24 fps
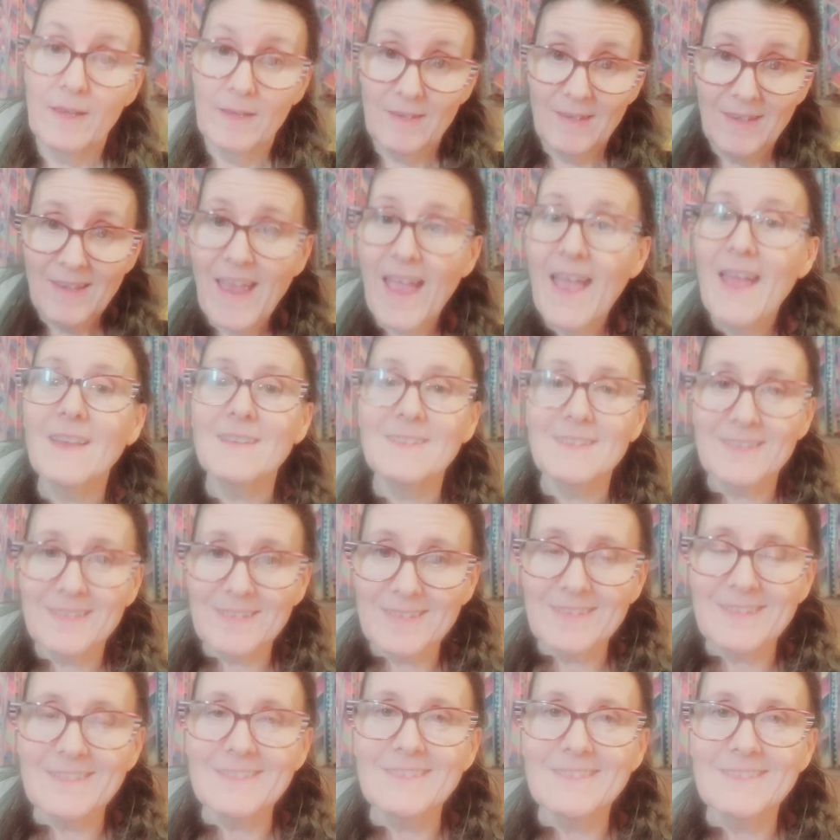
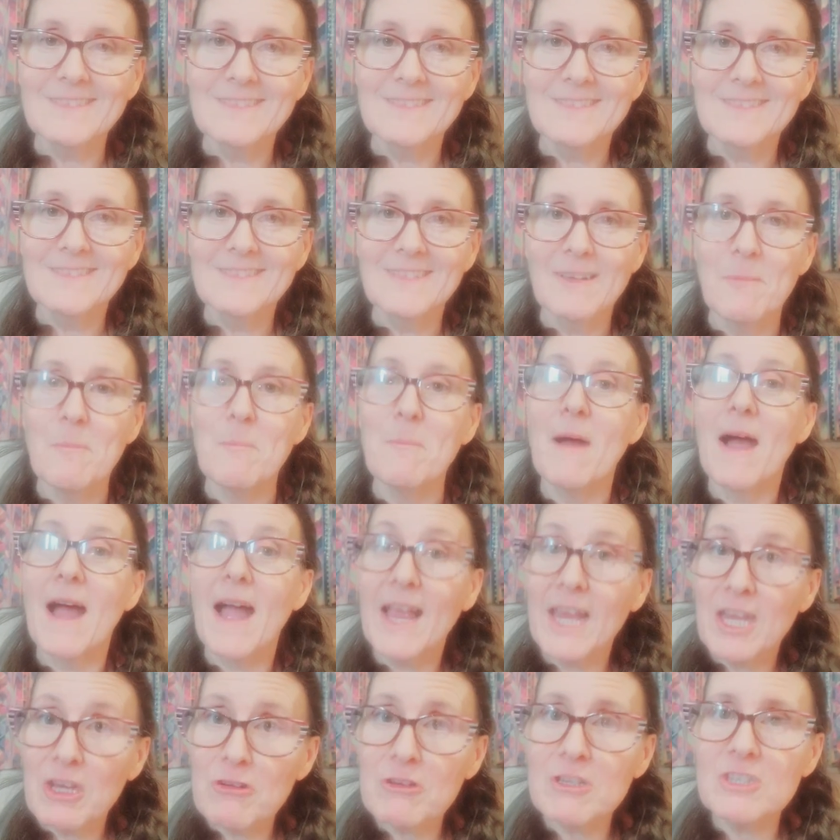Yes,
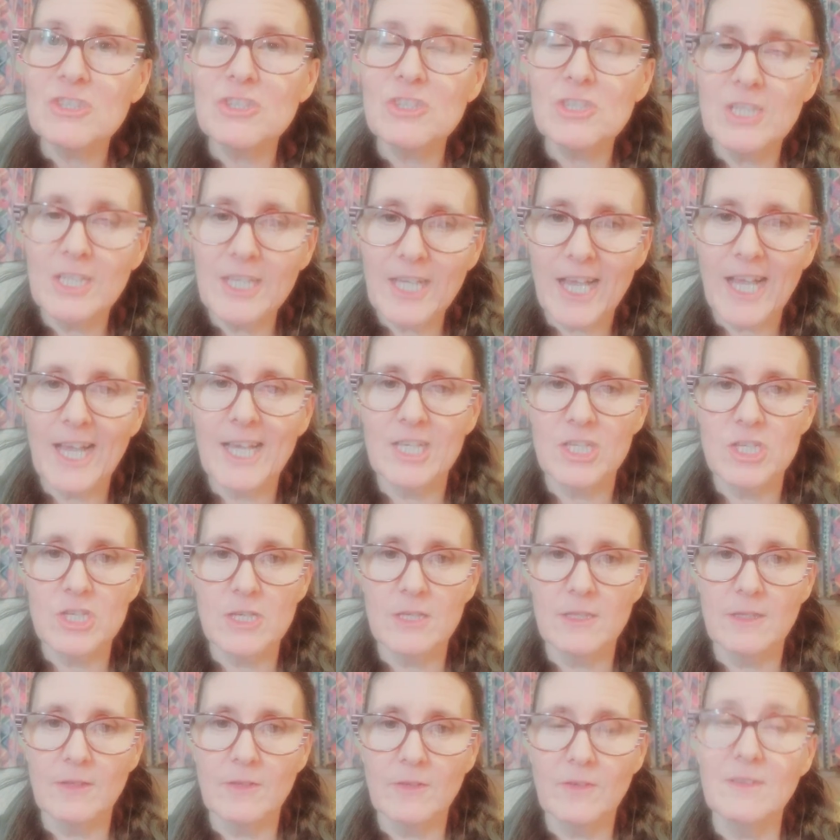my Christian
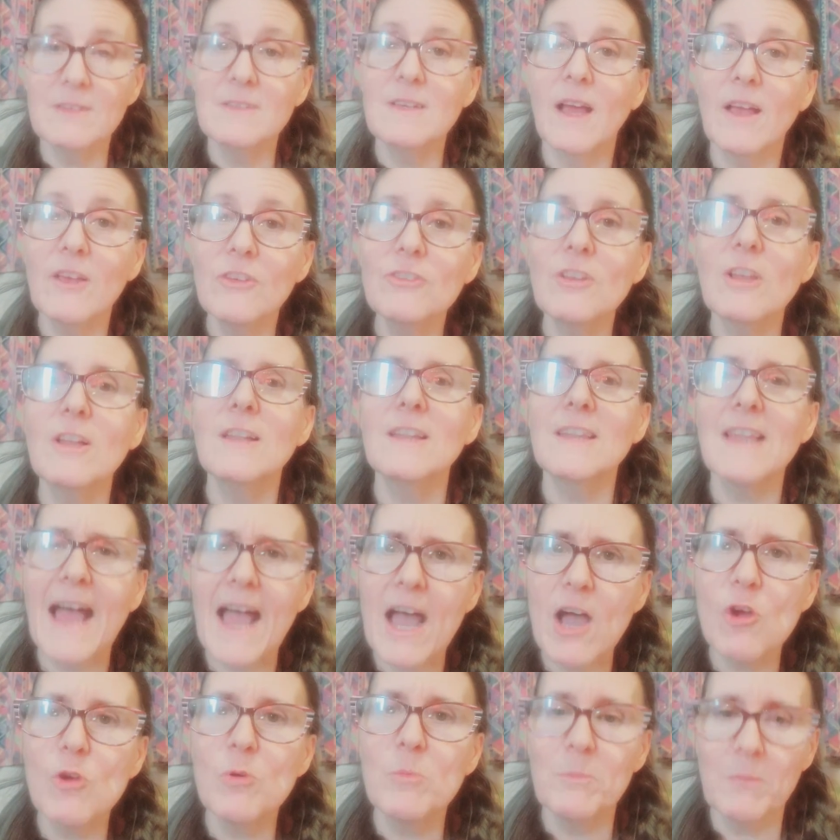conscience does
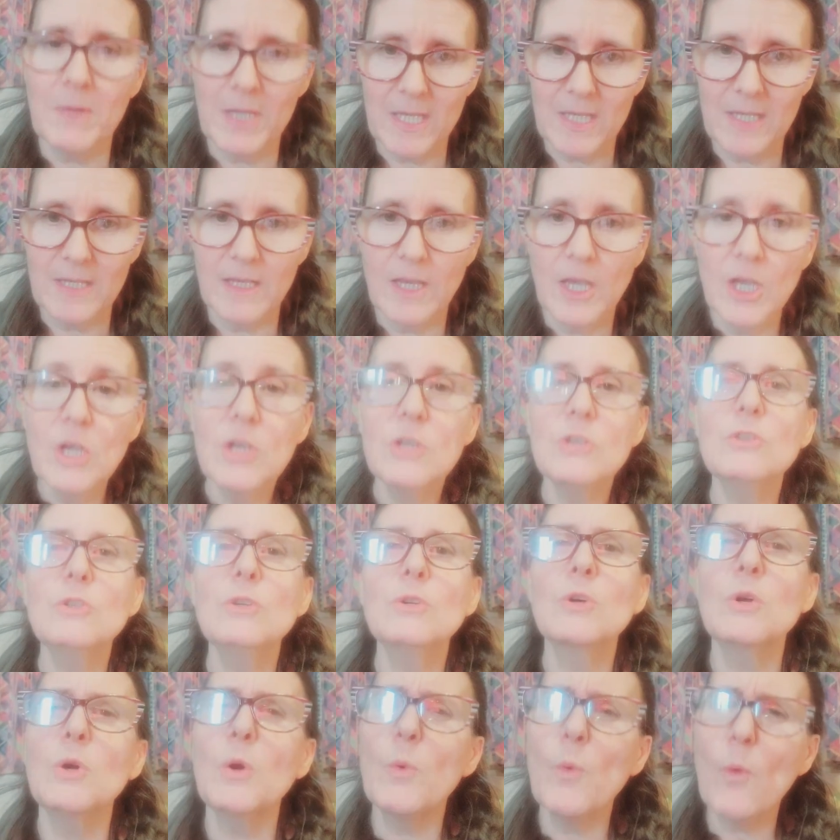allow me to
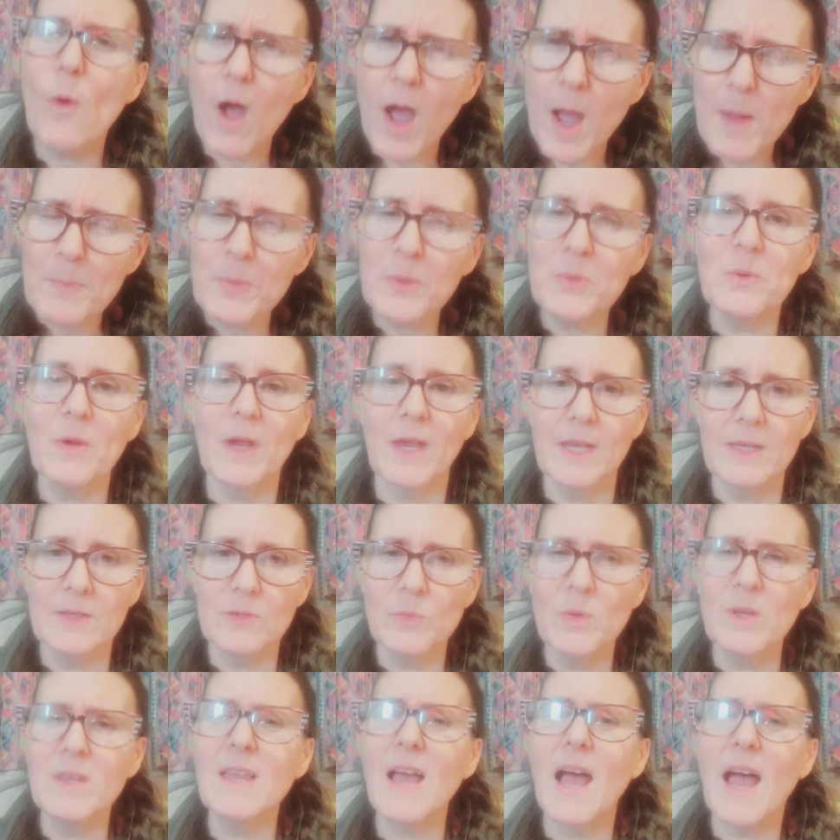cooperate
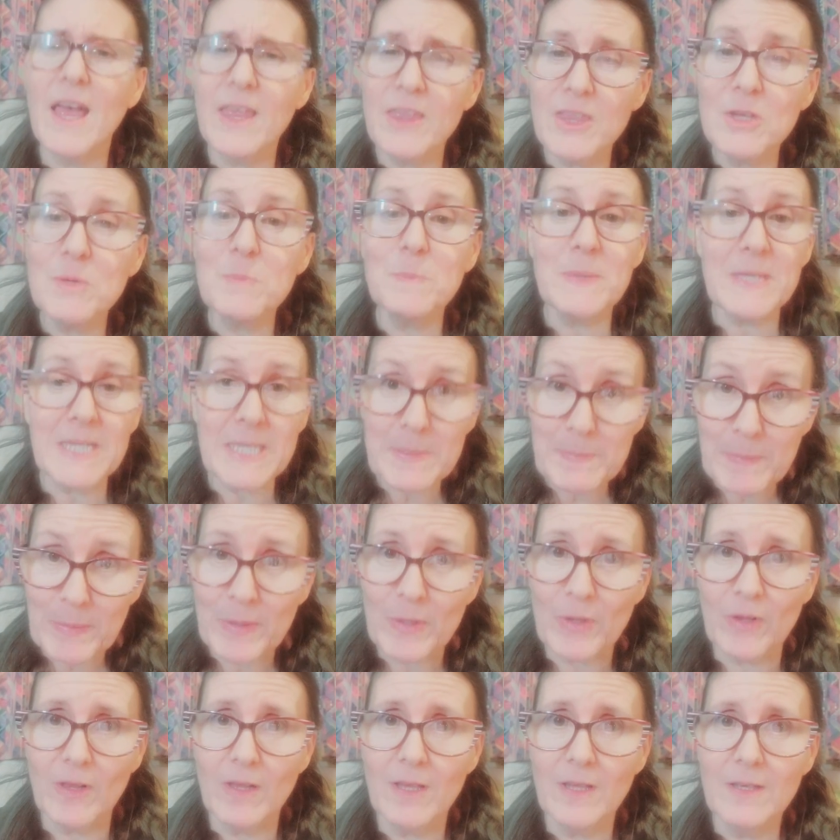with other
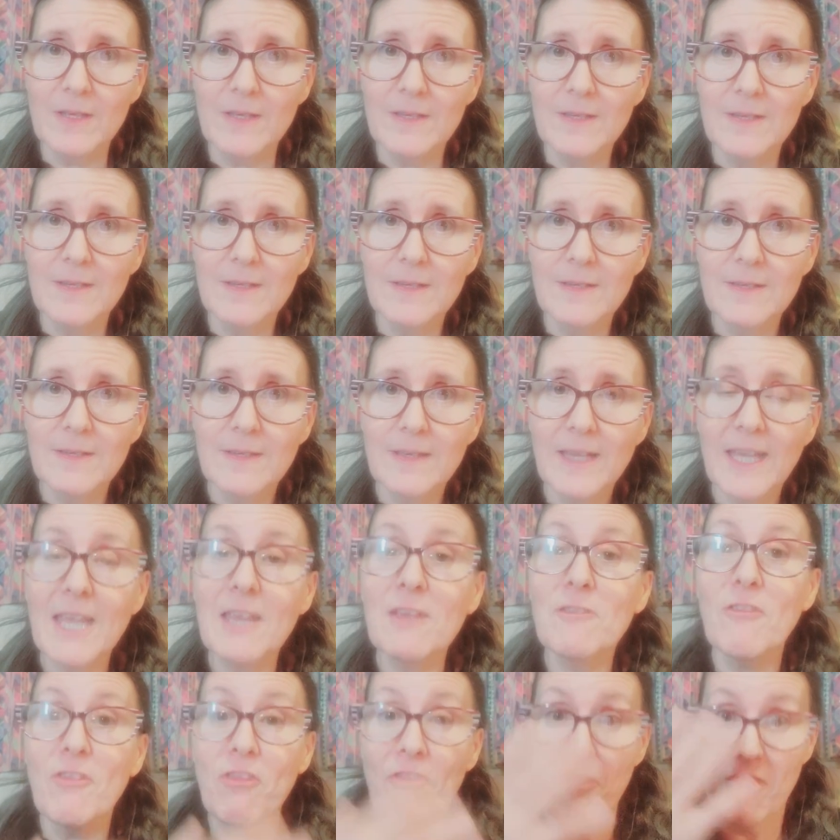people
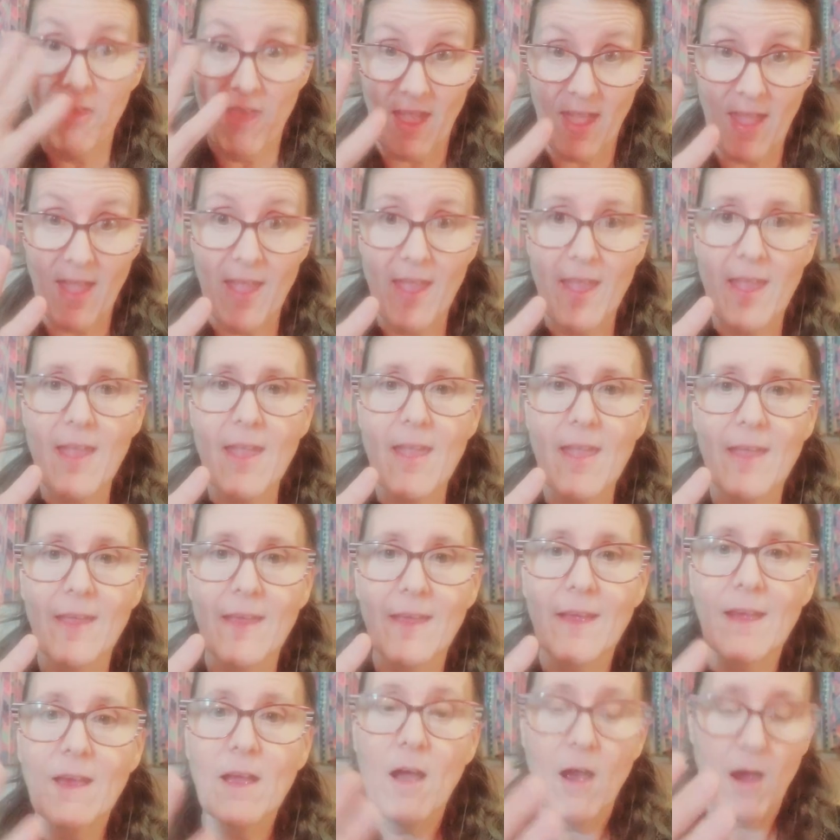if they
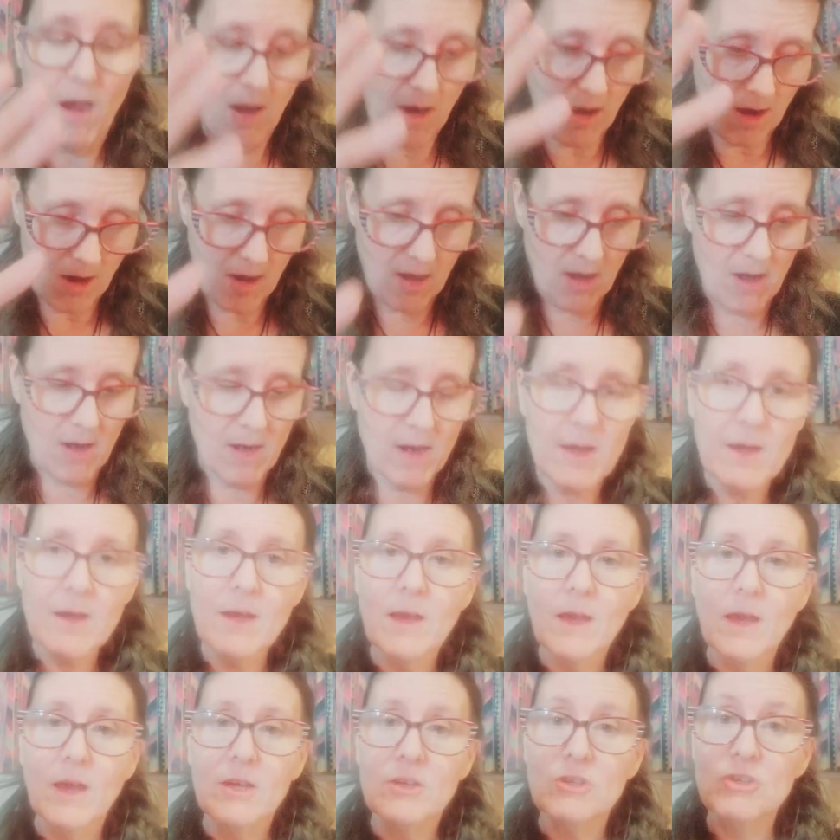are
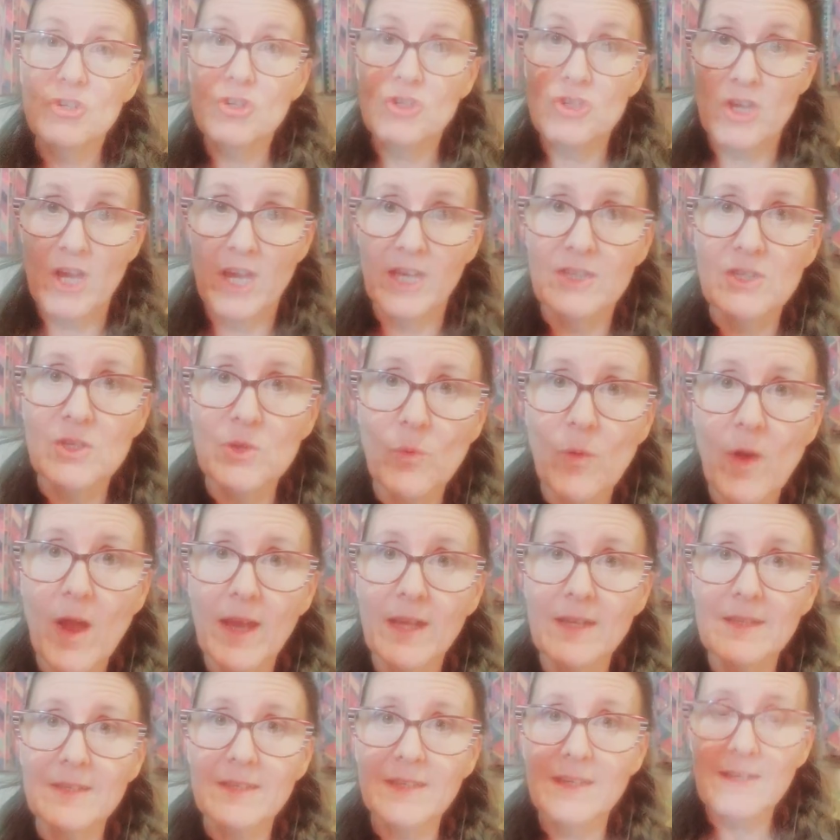
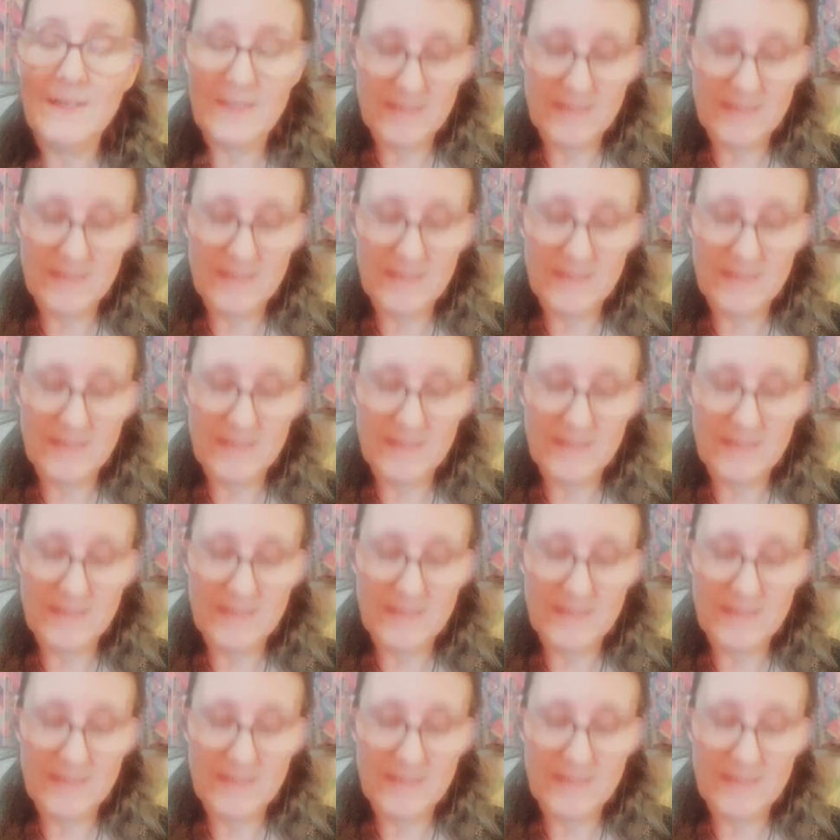genuinely